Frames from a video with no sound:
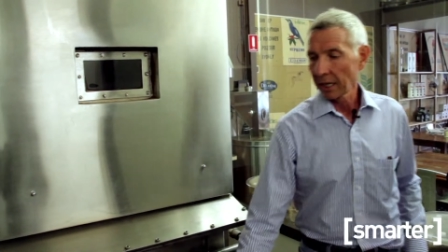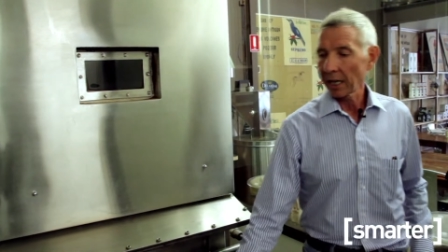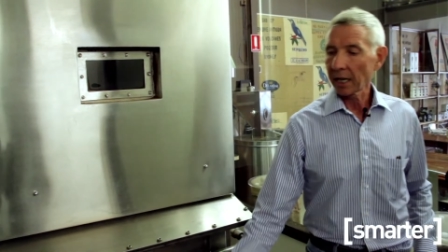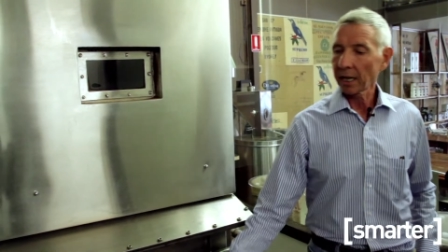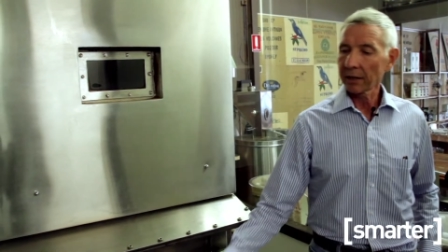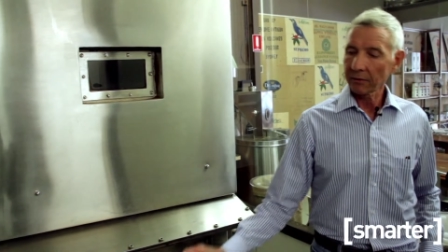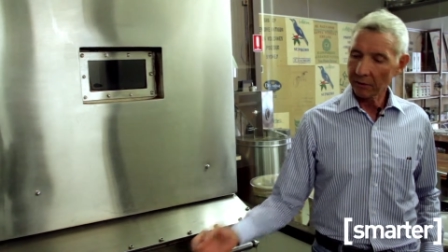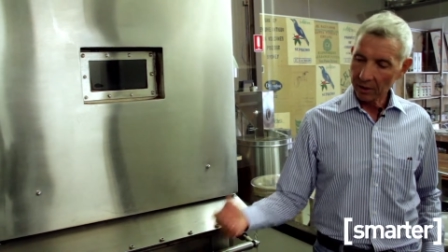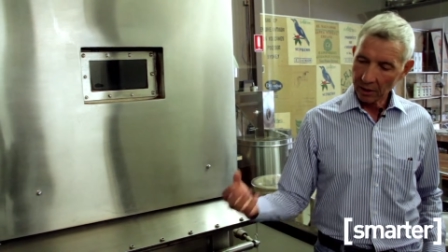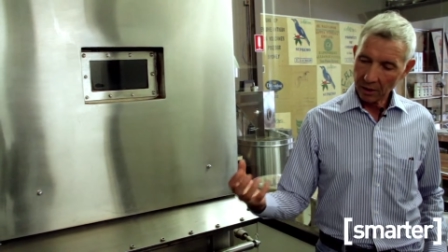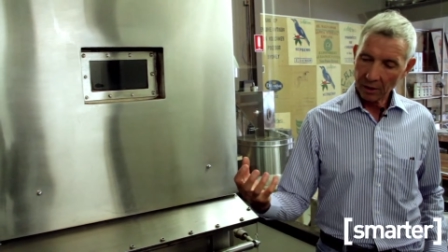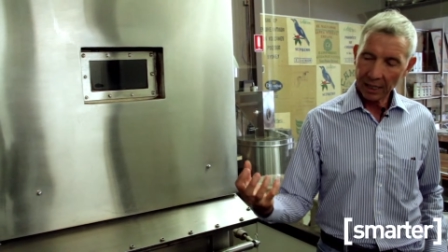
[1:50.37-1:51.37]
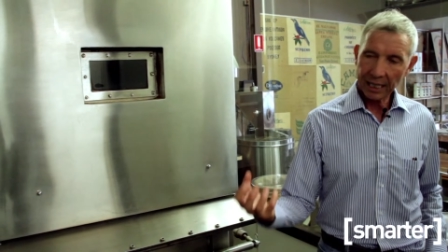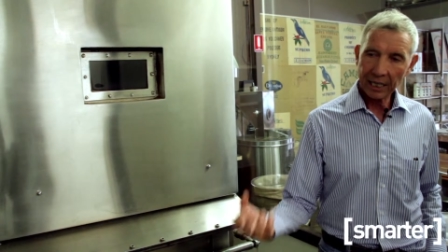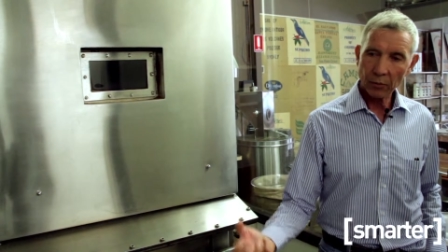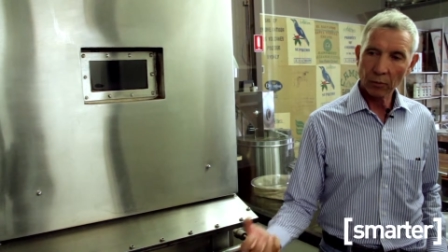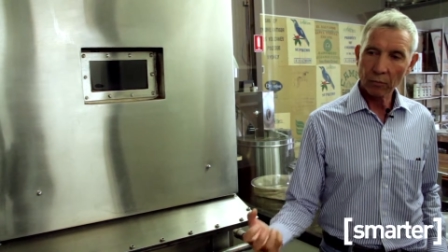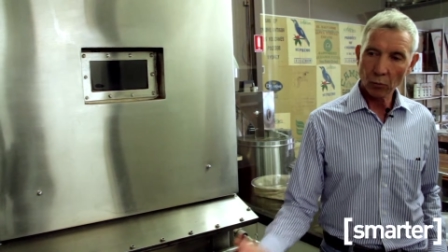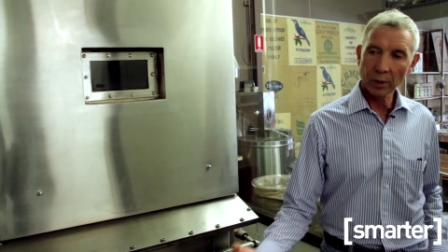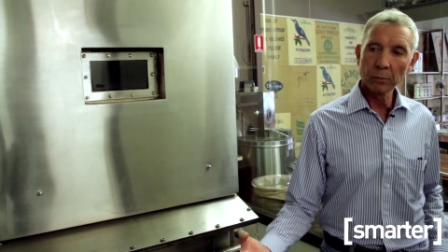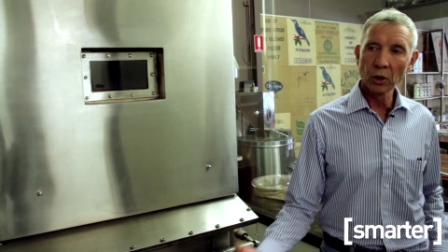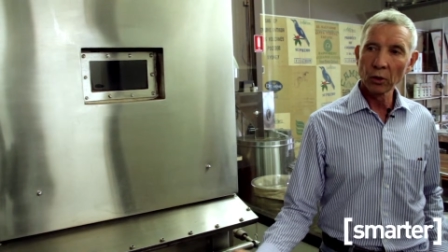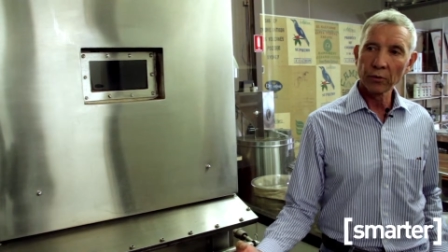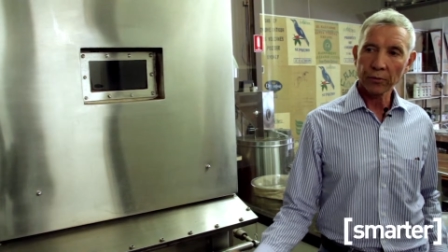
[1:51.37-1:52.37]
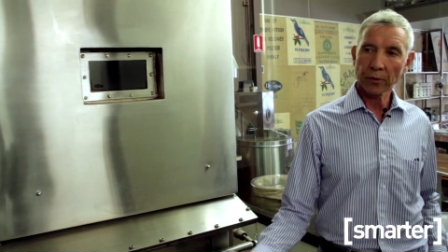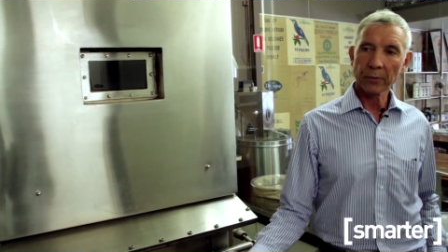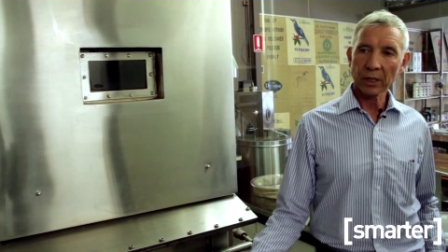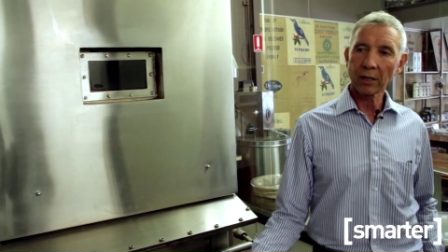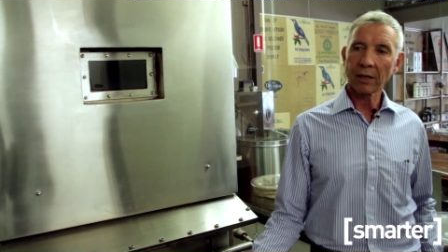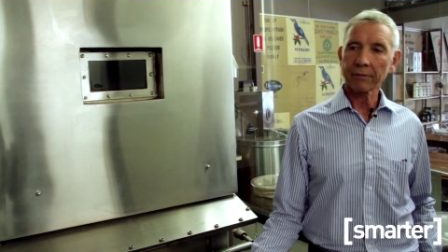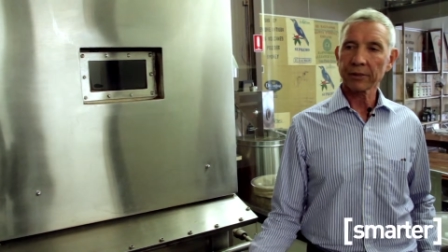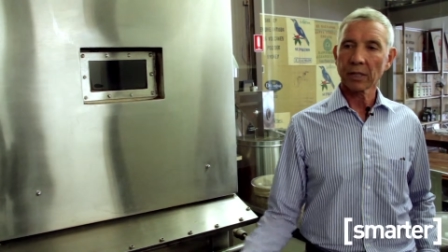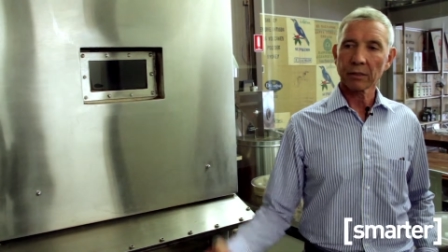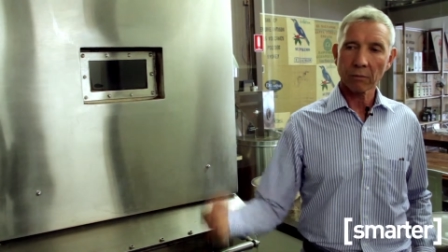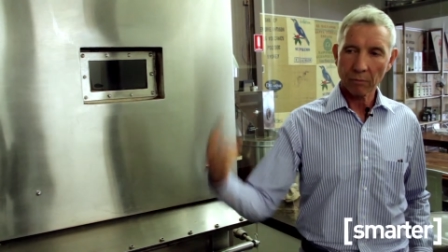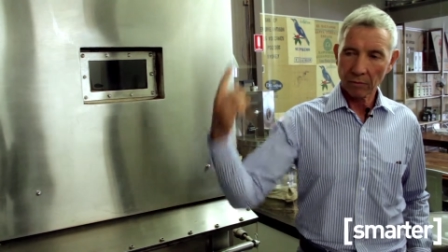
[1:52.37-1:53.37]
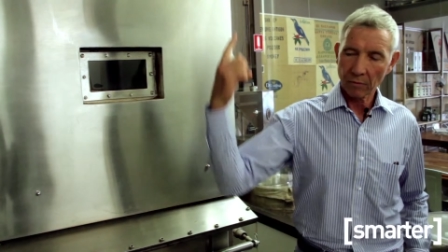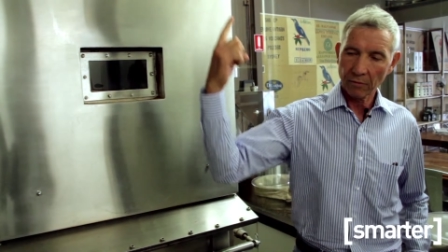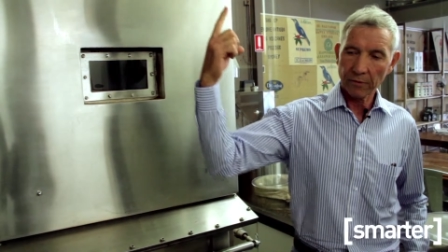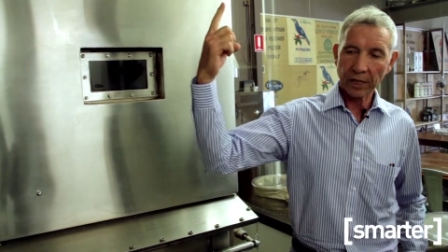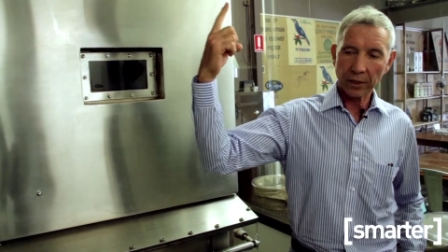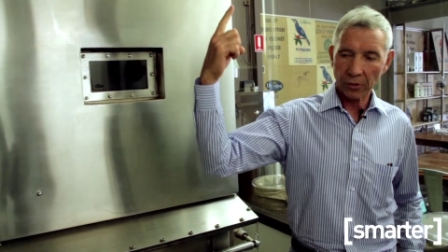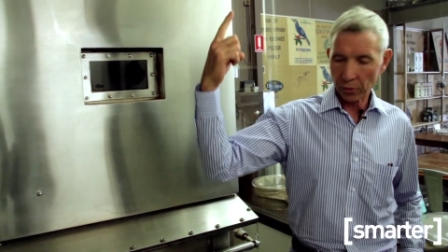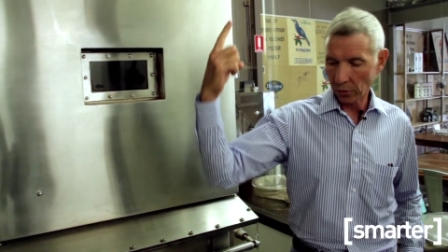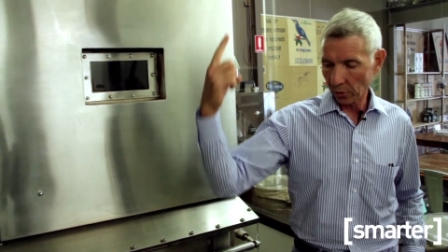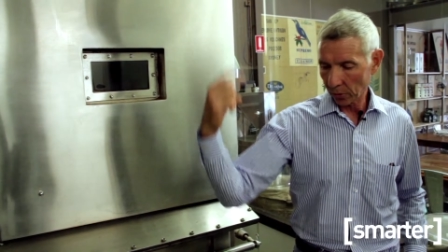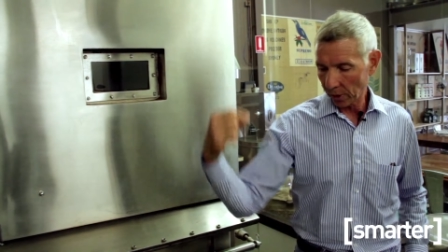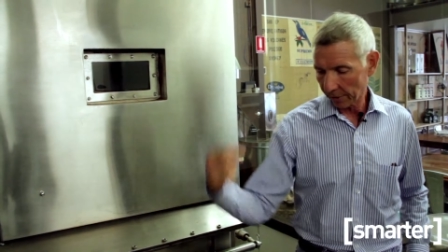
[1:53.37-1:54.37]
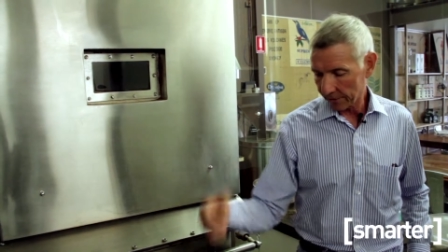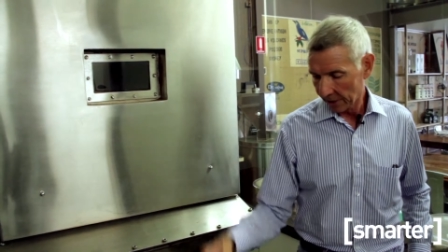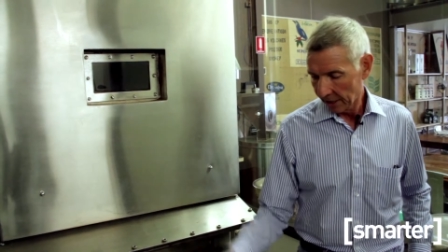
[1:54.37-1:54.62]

and the heat removed from the coffee and vented through the roof.